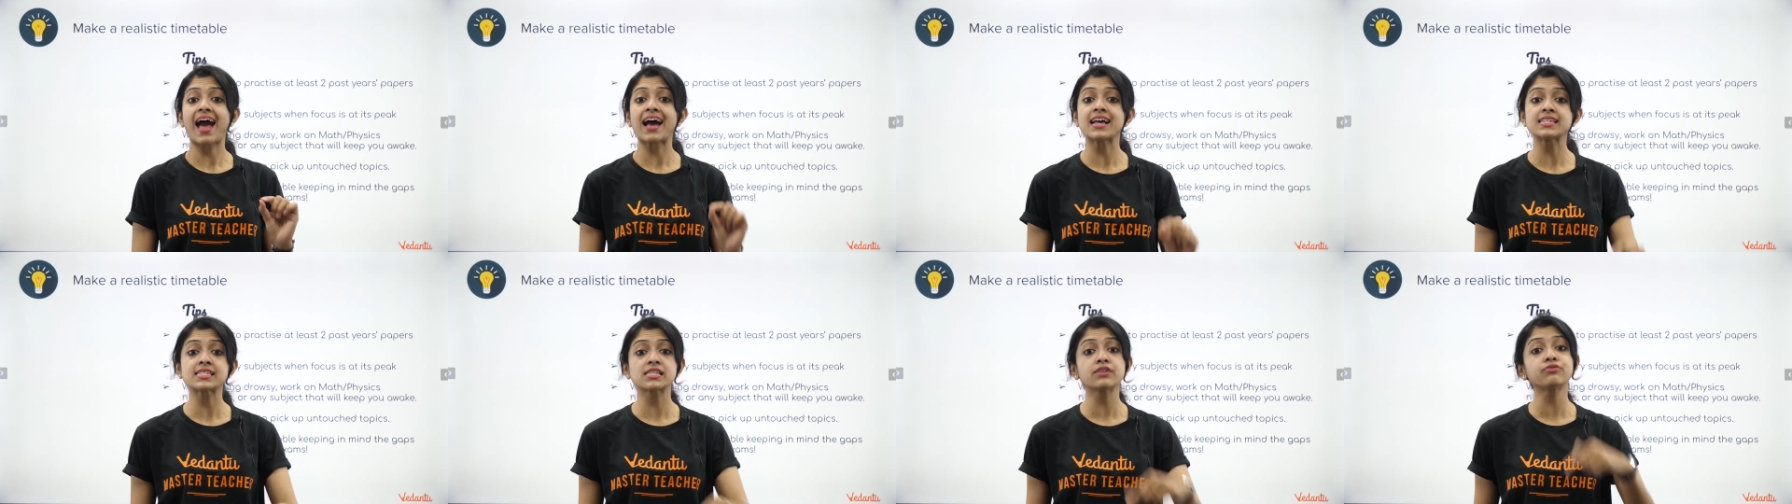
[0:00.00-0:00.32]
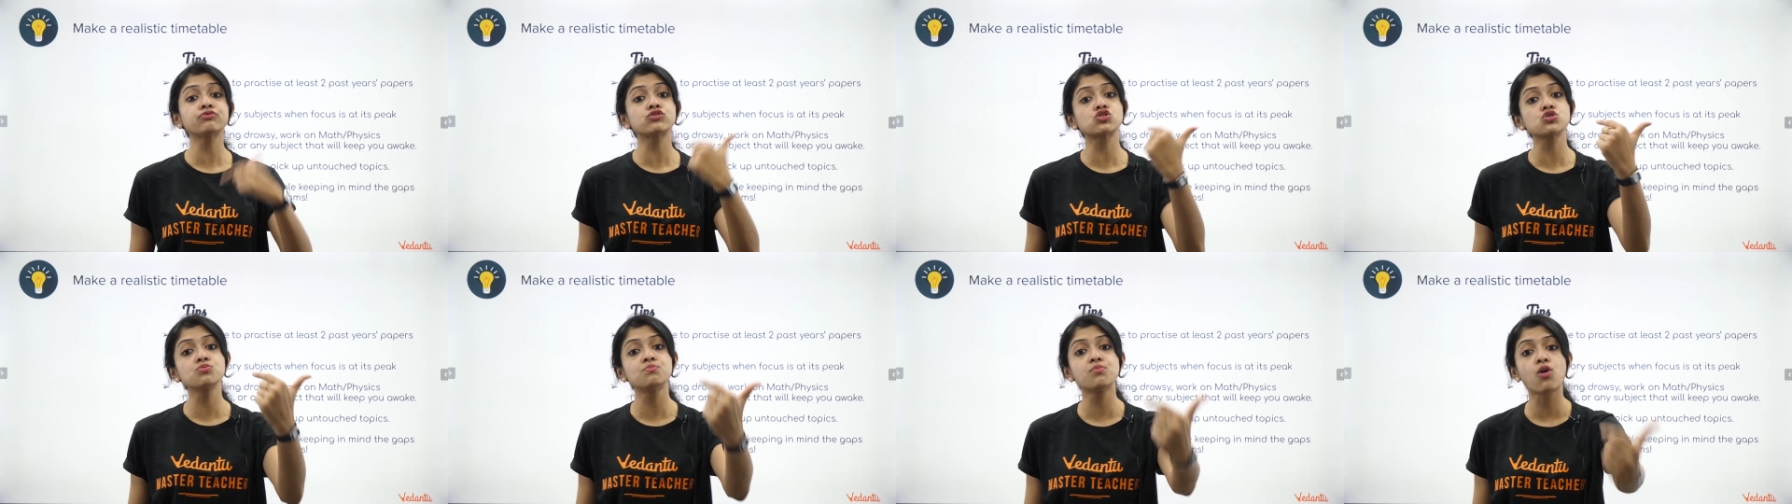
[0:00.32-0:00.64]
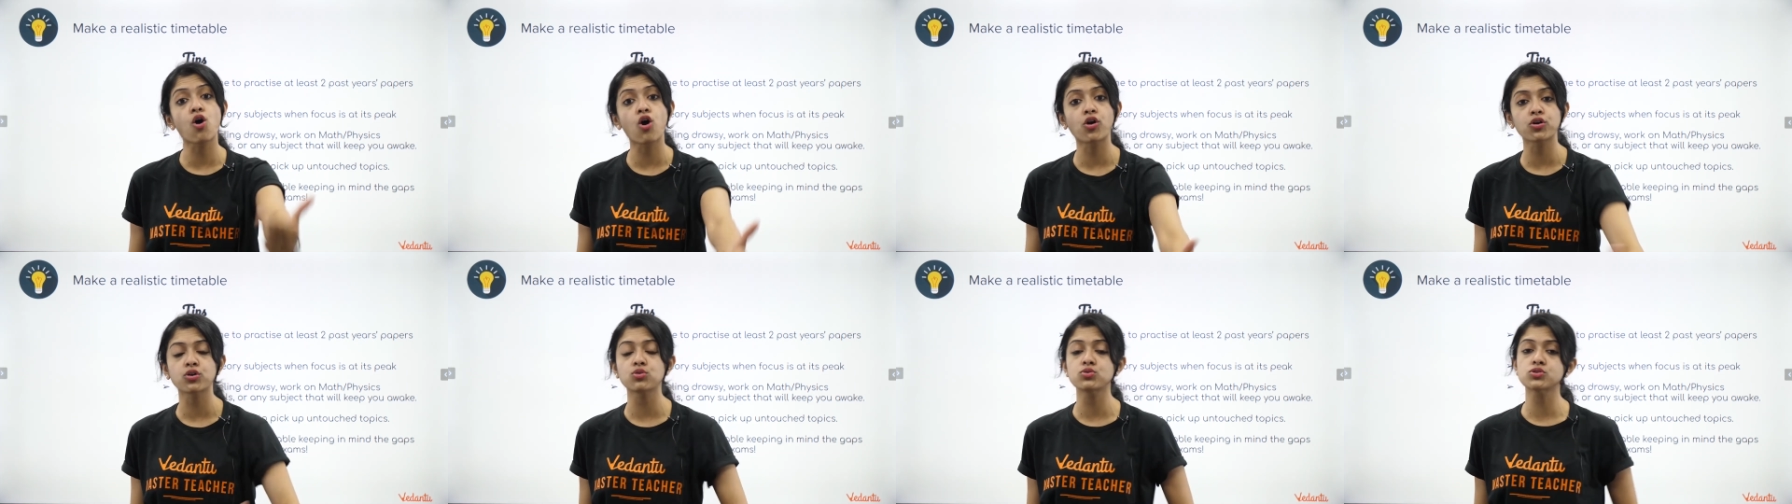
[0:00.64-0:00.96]
as if
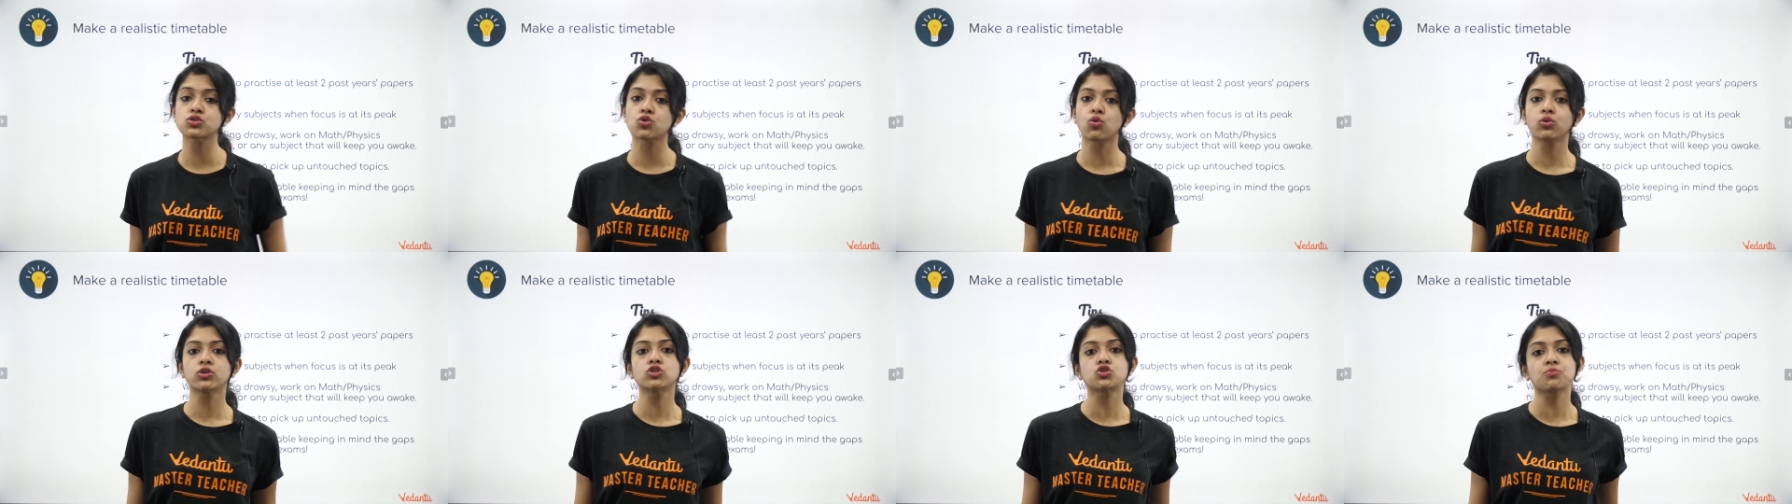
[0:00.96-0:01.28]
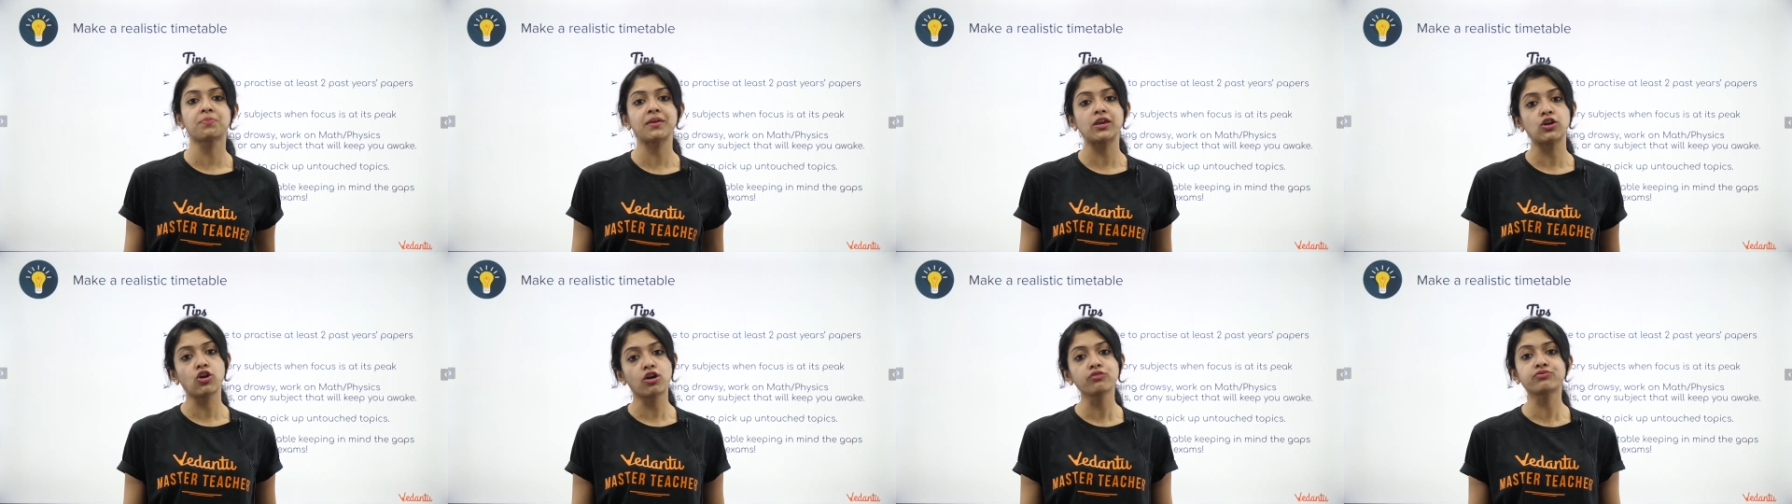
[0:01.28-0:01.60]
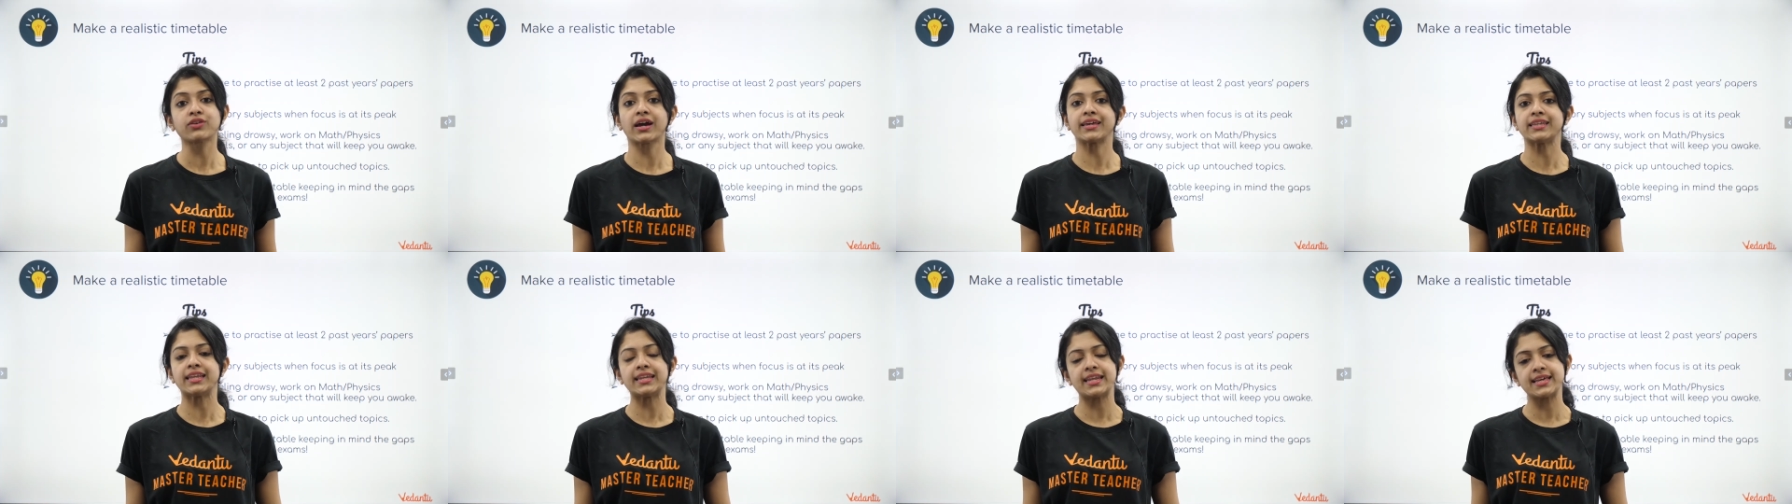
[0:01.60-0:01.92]
tomorrow is going to be your
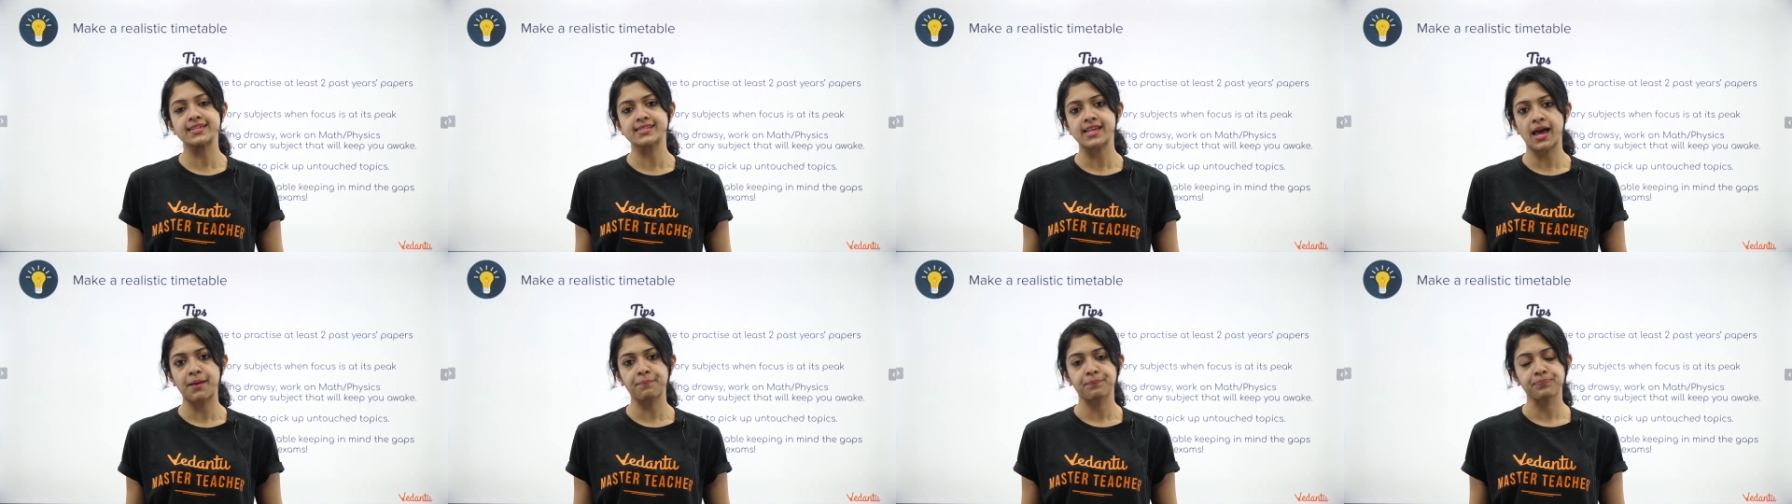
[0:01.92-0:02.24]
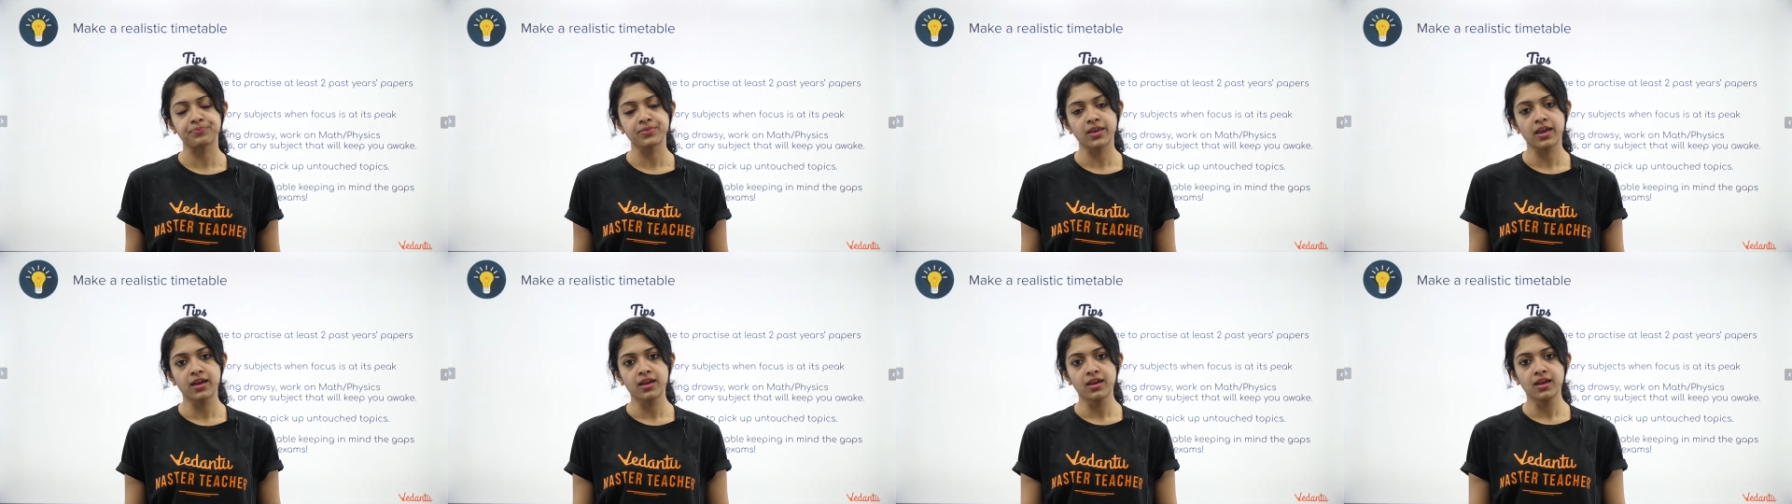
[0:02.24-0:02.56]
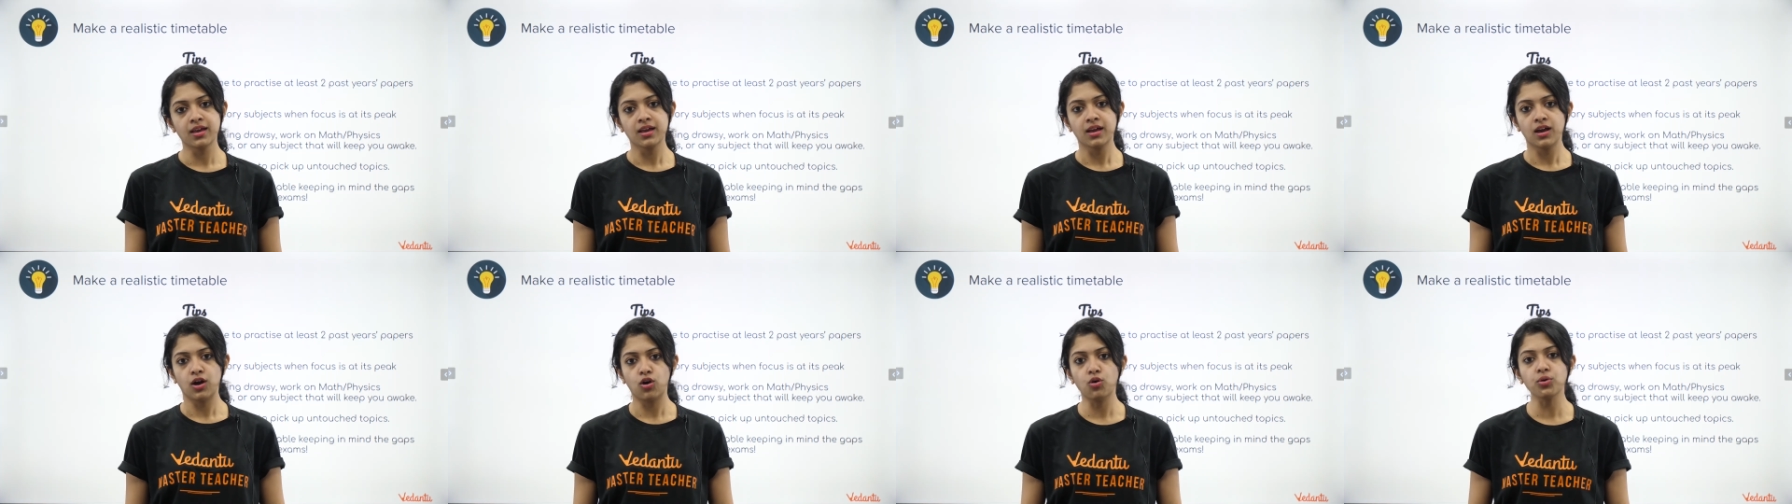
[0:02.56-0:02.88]
final exam.
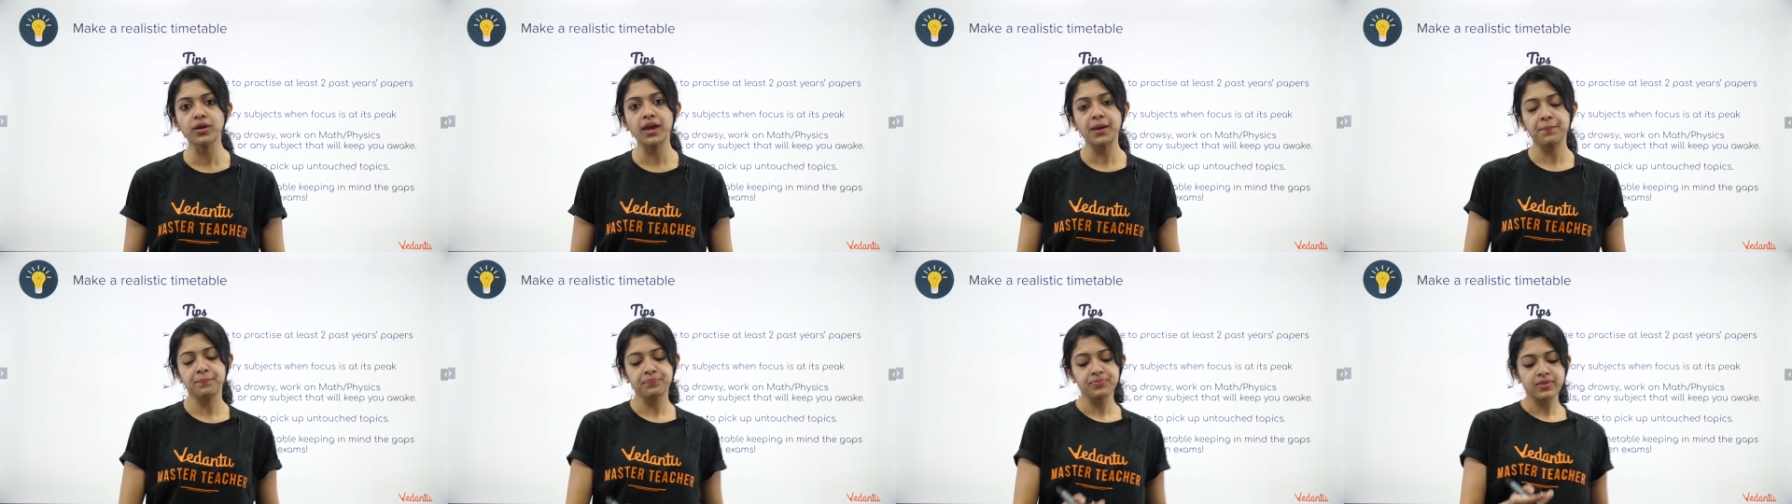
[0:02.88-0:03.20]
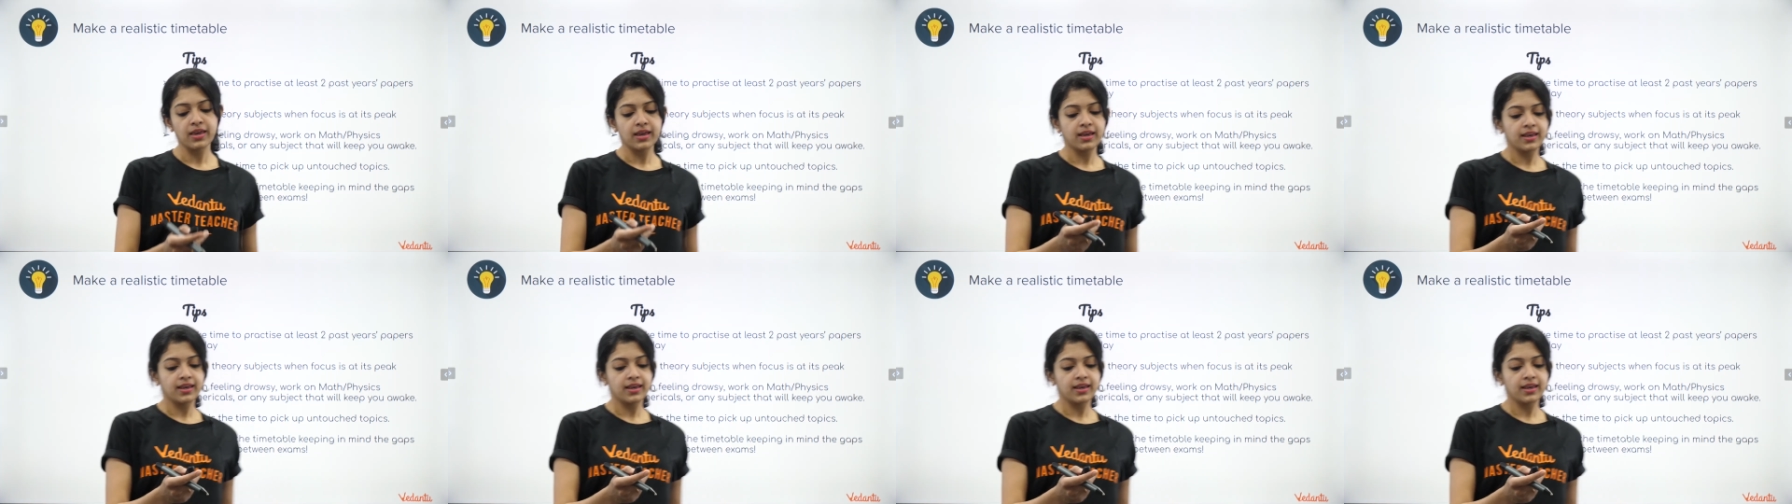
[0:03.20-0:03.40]
Okay,